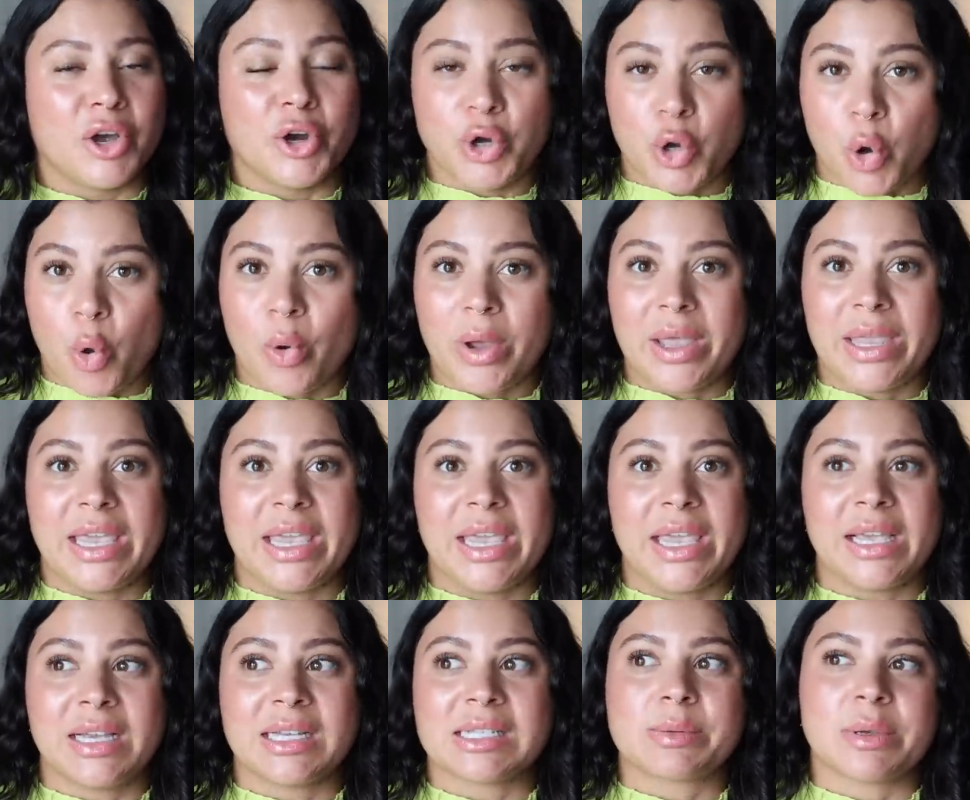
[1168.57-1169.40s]

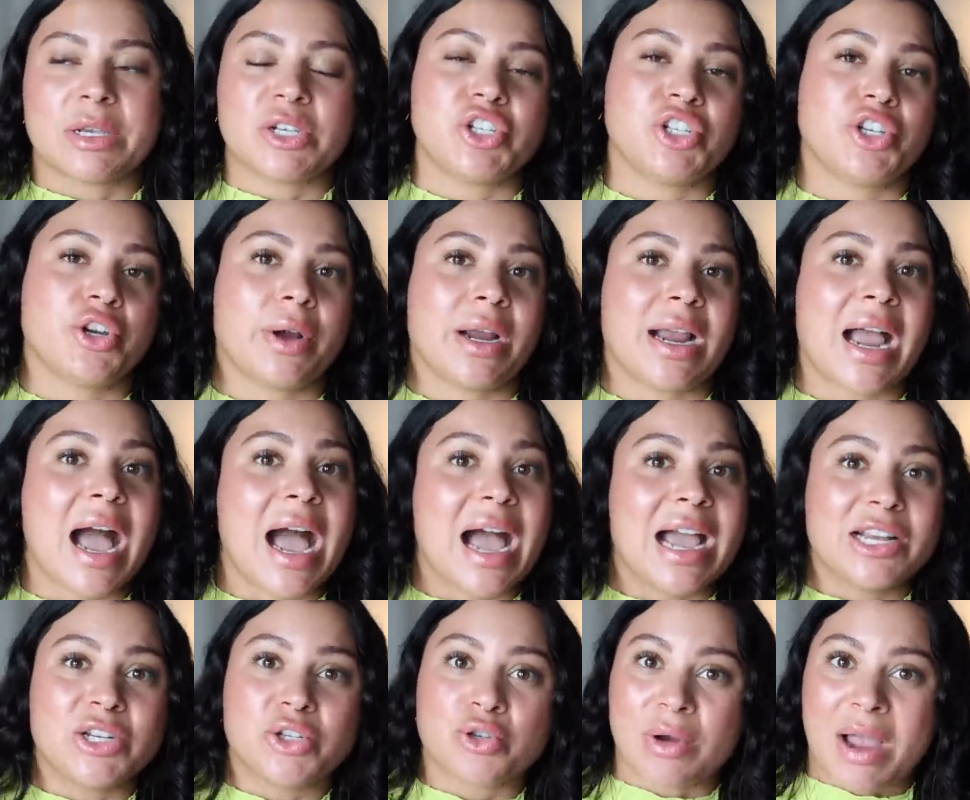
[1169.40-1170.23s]
annoying, especially during
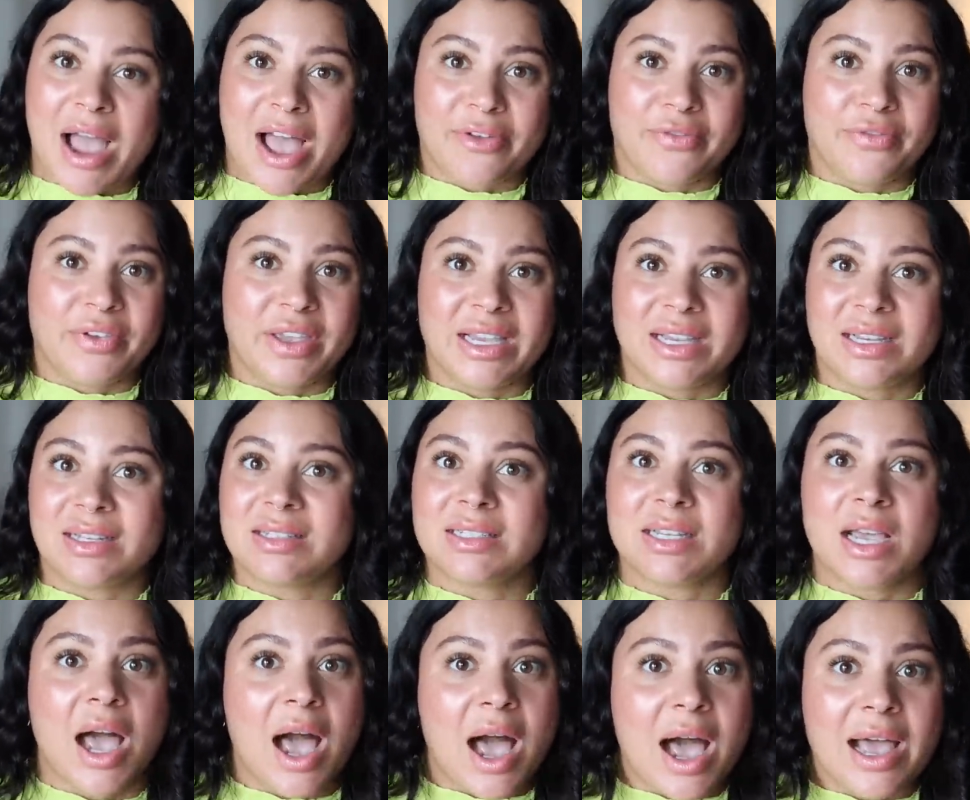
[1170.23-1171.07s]
high traffic
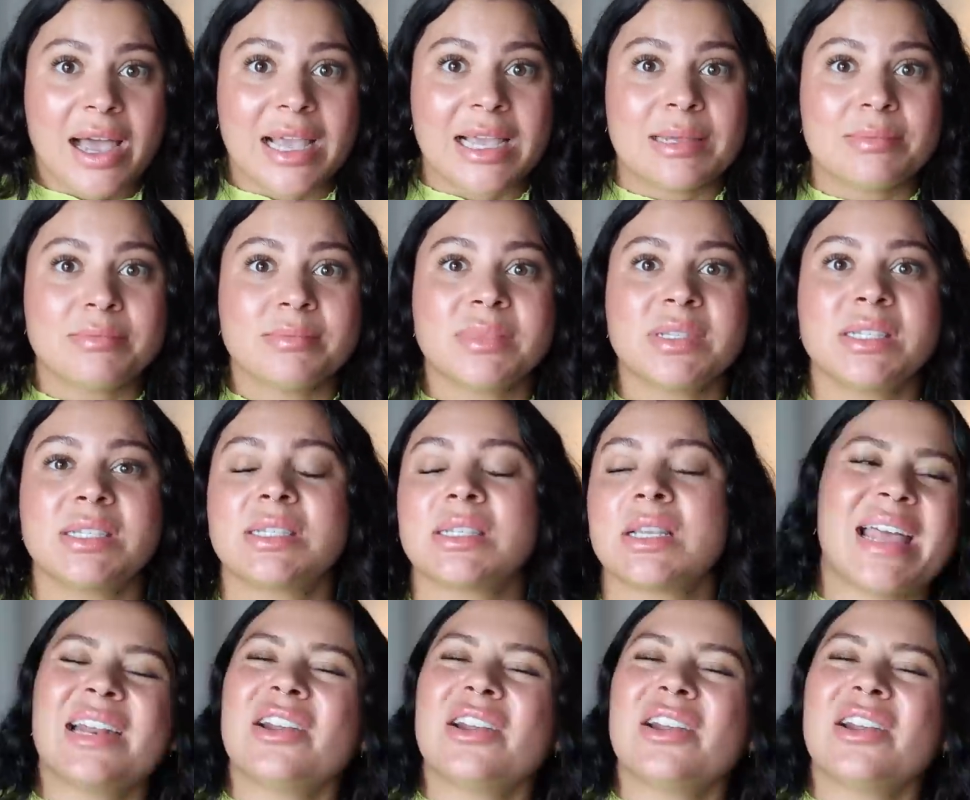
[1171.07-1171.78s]
times.